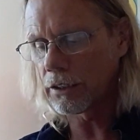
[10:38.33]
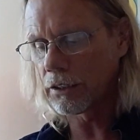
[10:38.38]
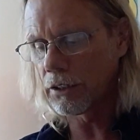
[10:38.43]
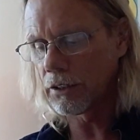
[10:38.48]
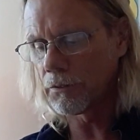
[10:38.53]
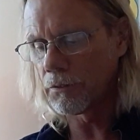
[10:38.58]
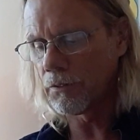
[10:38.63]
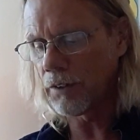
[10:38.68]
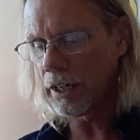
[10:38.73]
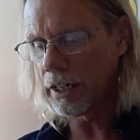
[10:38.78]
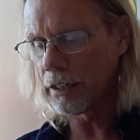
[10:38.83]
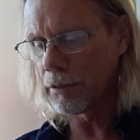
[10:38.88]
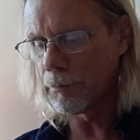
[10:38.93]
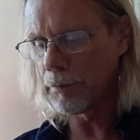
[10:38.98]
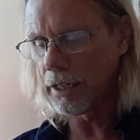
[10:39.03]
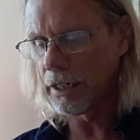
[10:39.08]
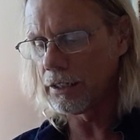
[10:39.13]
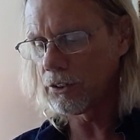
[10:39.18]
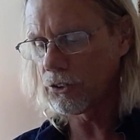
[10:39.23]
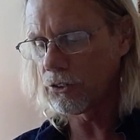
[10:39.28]
divided
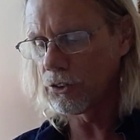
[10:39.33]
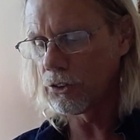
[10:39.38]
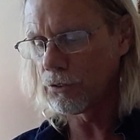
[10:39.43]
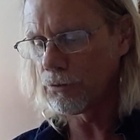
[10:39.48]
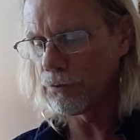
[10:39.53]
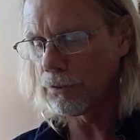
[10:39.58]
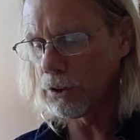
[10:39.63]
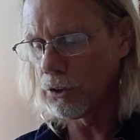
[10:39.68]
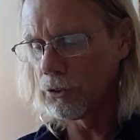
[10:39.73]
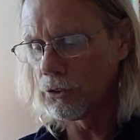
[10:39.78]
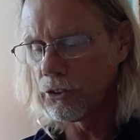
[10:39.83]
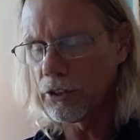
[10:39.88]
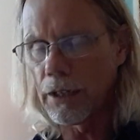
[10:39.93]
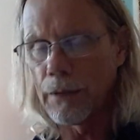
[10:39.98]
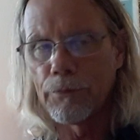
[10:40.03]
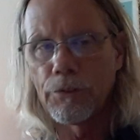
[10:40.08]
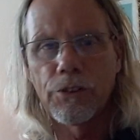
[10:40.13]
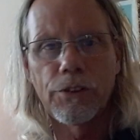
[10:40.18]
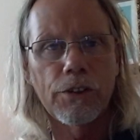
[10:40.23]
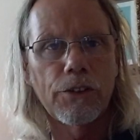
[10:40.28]
by distance flown
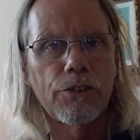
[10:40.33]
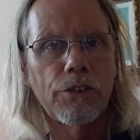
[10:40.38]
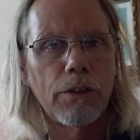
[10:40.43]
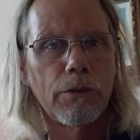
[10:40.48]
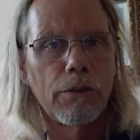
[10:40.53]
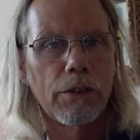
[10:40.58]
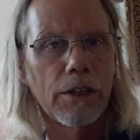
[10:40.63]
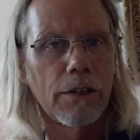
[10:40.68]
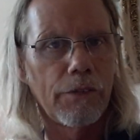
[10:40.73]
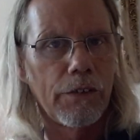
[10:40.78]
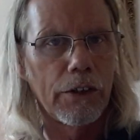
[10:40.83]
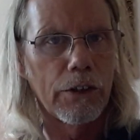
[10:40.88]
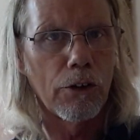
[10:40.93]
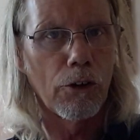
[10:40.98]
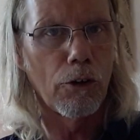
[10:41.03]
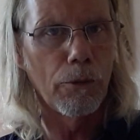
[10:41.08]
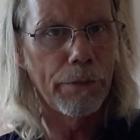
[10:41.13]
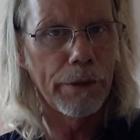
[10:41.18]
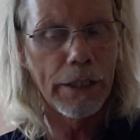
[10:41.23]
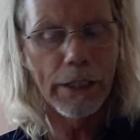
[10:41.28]
times 60 will give you your
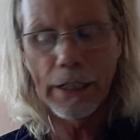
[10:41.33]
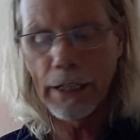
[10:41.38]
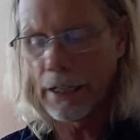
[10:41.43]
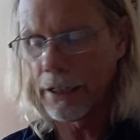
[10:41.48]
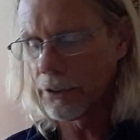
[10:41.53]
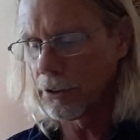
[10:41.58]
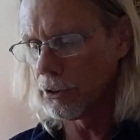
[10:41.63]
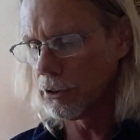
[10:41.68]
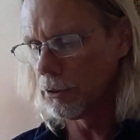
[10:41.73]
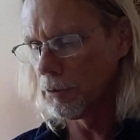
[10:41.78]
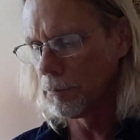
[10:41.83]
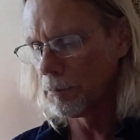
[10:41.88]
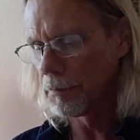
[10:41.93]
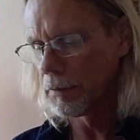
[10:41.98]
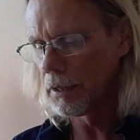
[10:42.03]
opening angle.